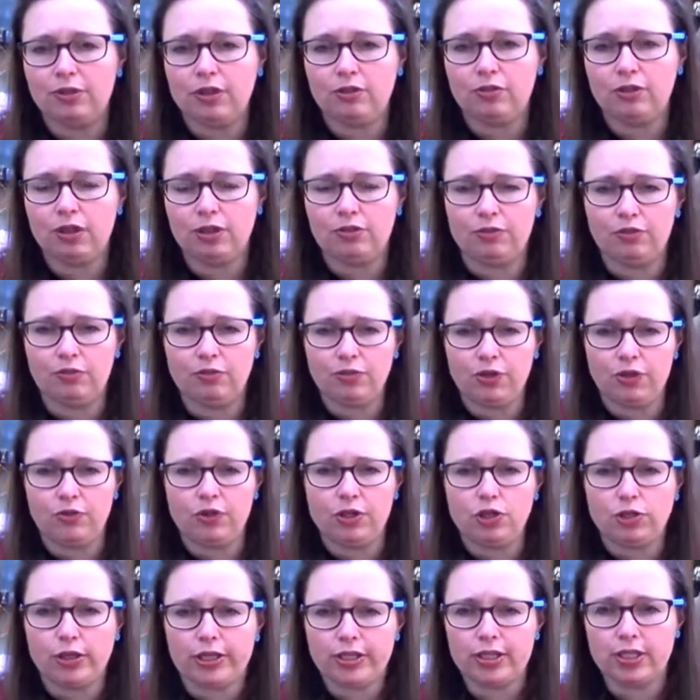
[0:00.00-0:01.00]
if you're
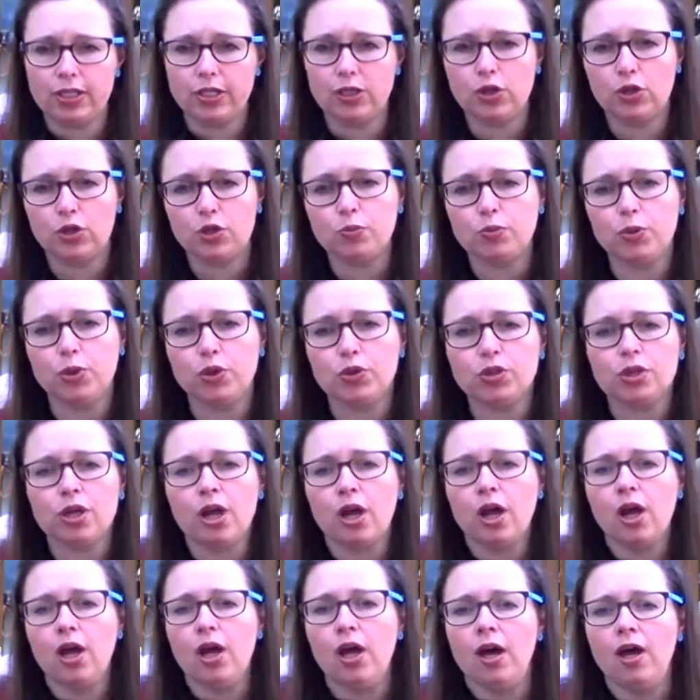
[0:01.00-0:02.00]
interested in those books,
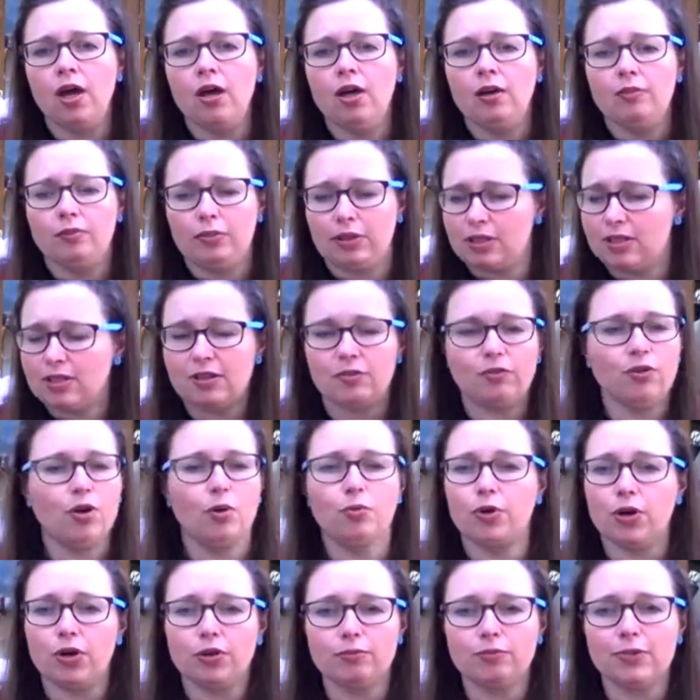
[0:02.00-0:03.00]
because I've not
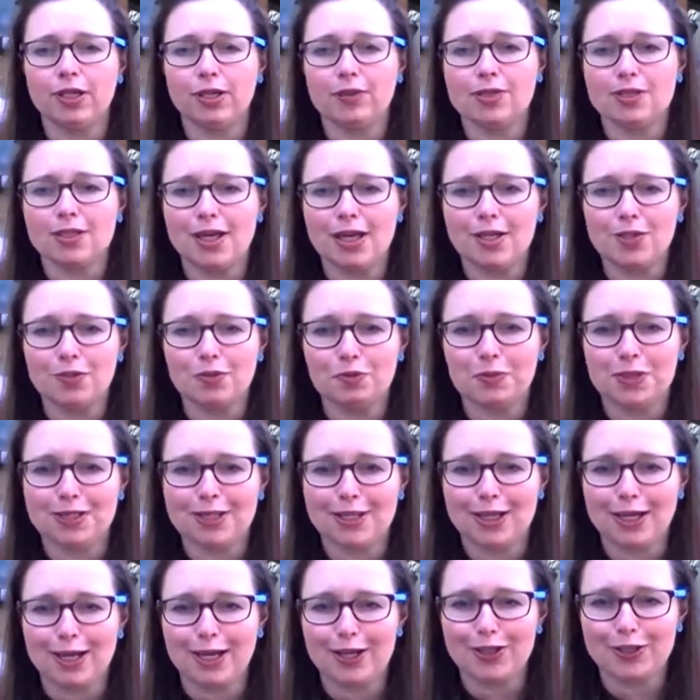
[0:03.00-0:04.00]
brought them downstairs with me
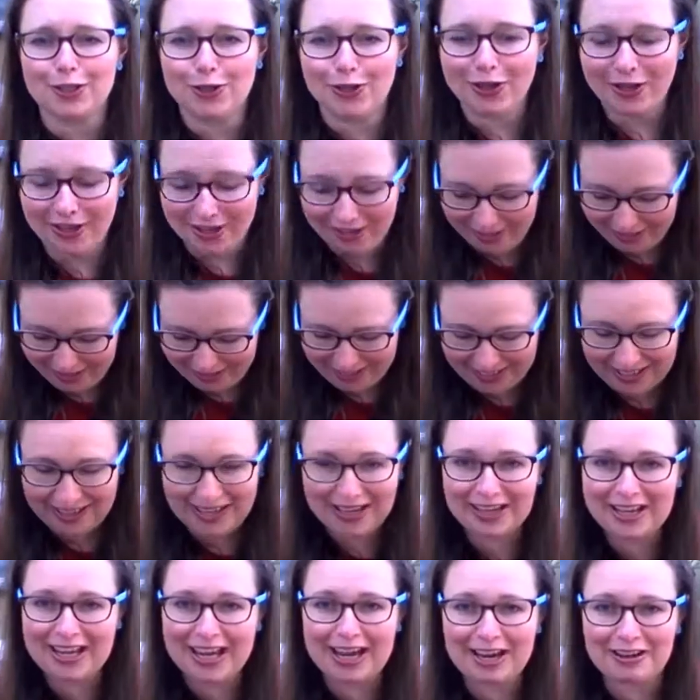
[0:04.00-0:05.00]
today, so
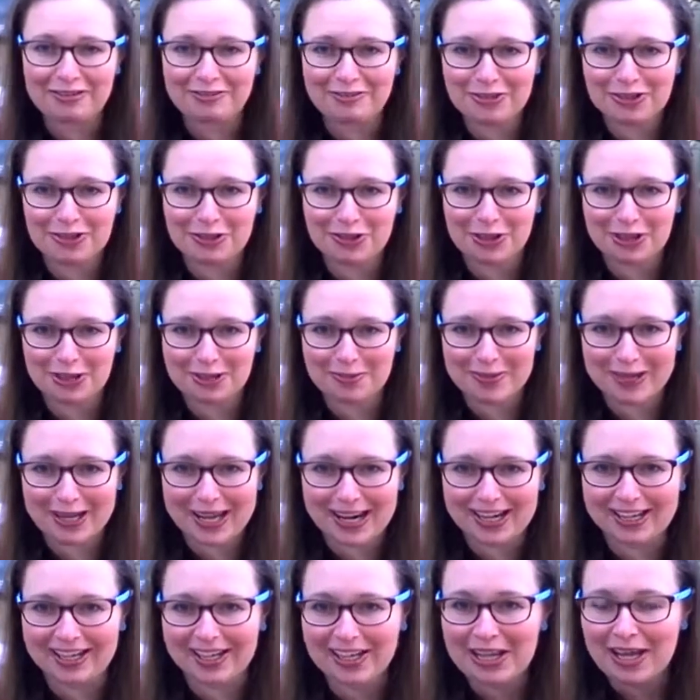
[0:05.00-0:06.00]
I can't show you them
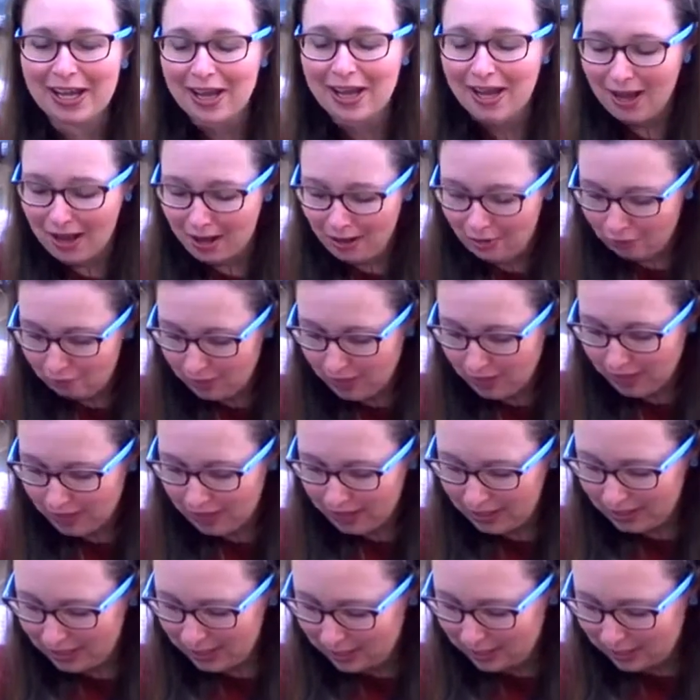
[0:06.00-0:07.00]
again.
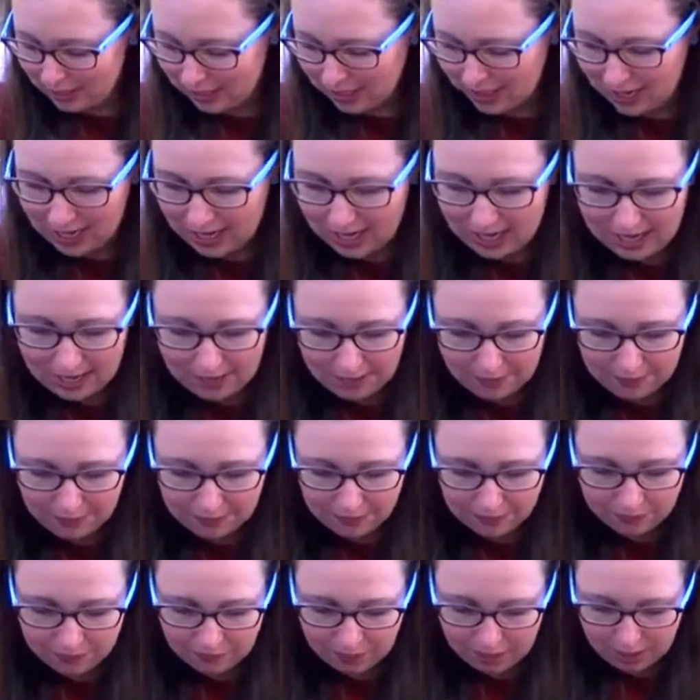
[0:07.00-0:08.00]
Right, today
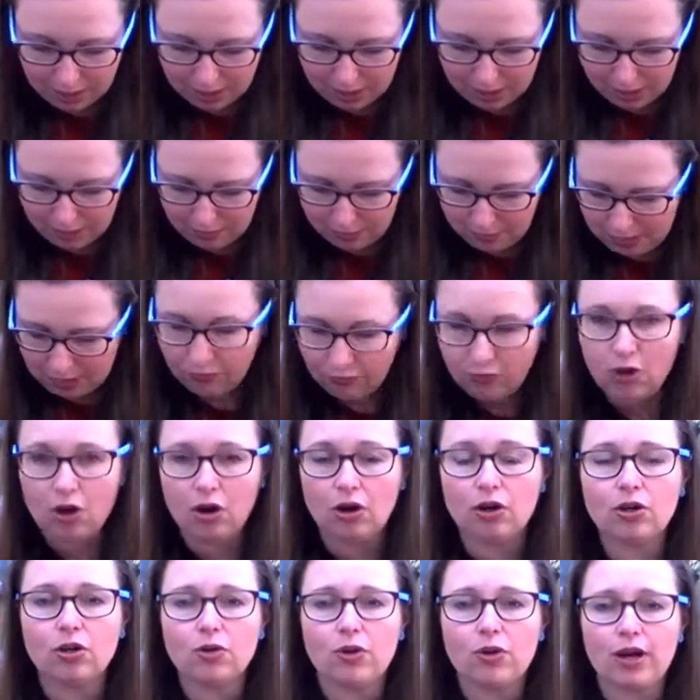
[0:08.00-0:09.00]
I've got
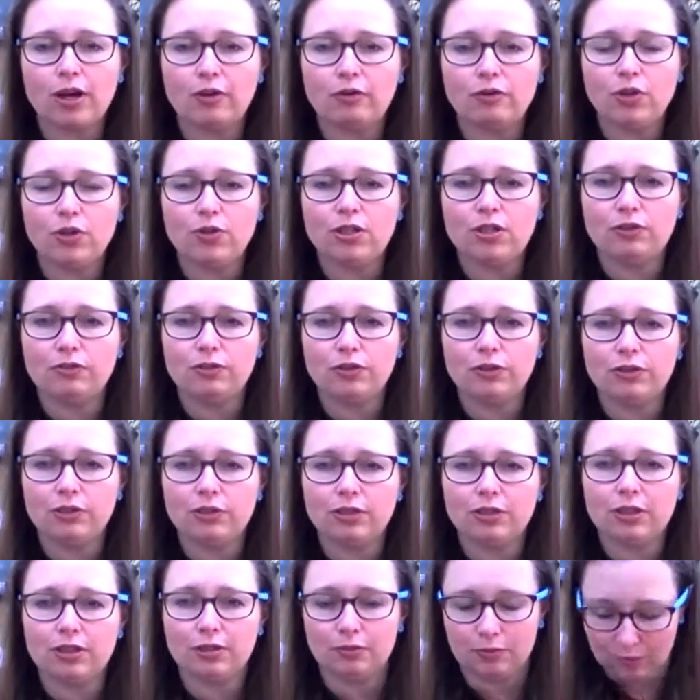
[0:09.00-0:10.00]
quite a few different,
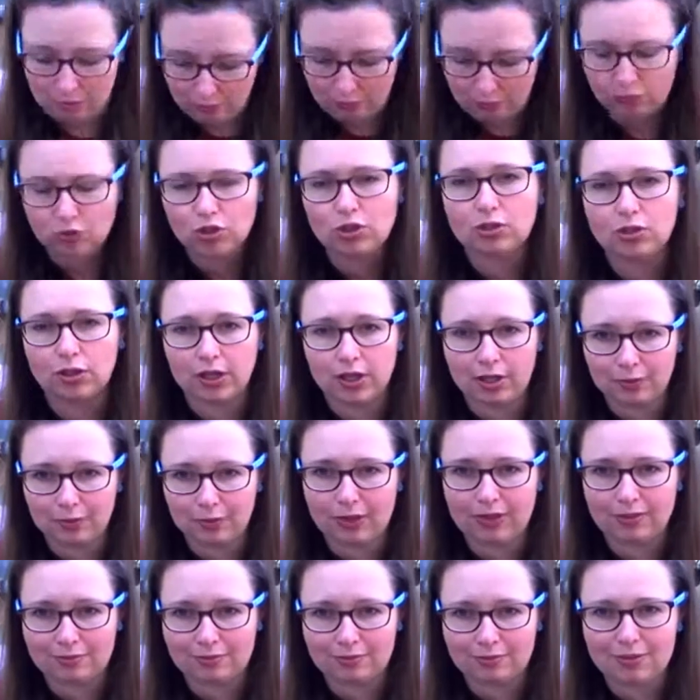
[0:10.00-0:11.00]
I'm just looking at
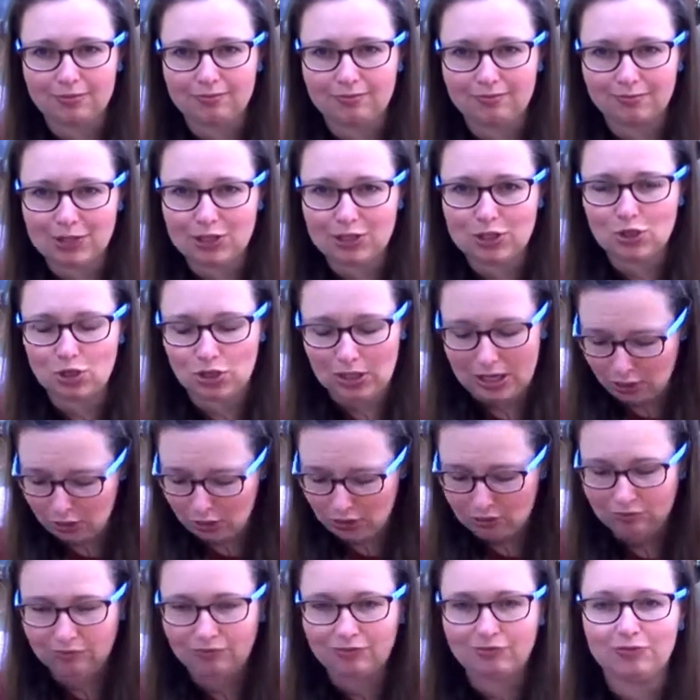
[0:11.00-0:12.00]
my
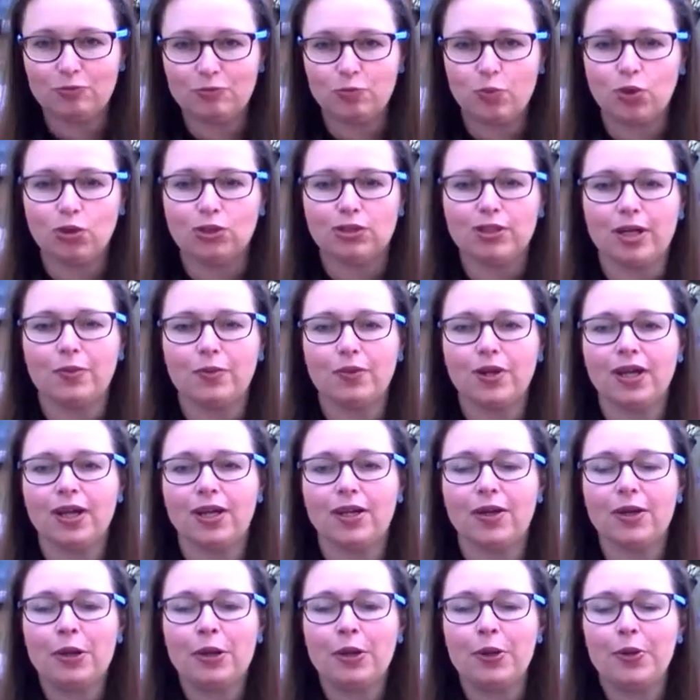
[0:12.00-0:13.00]
stash of wool down
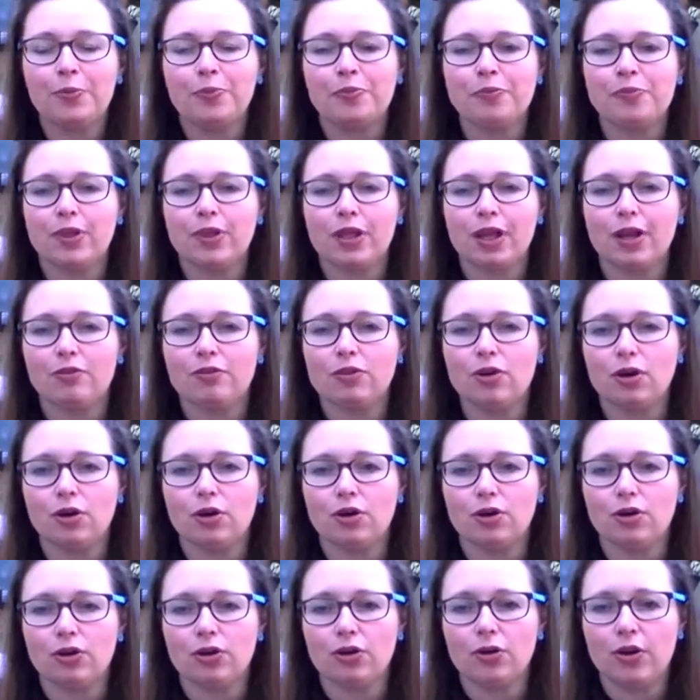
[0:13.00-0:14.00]
here, I've
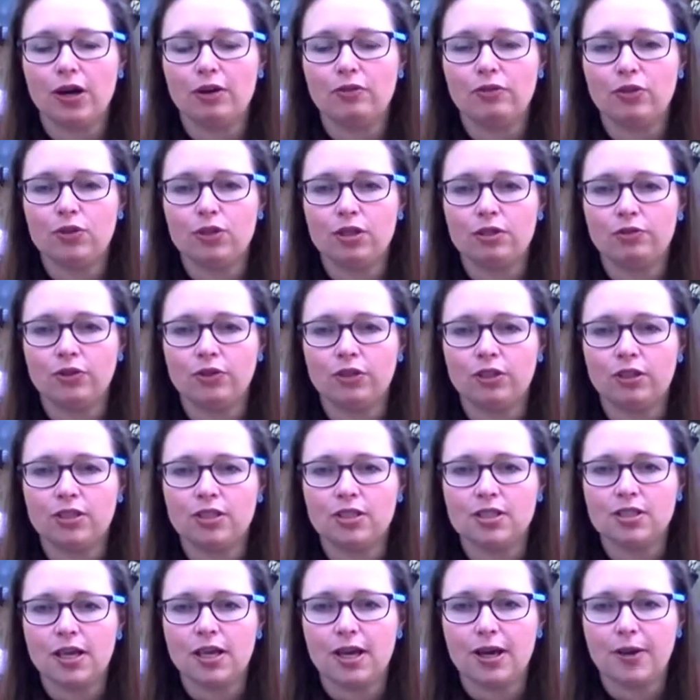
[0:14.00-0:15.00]
got quite a few
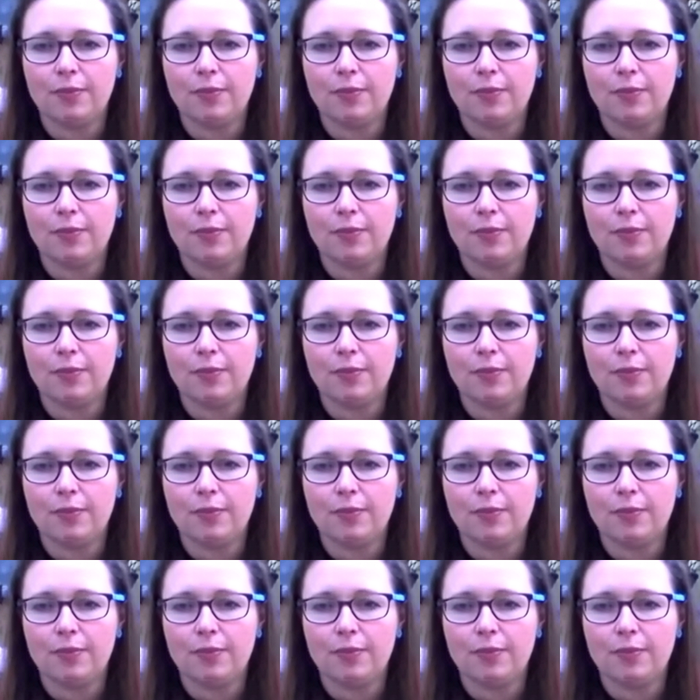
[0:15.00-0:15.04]
different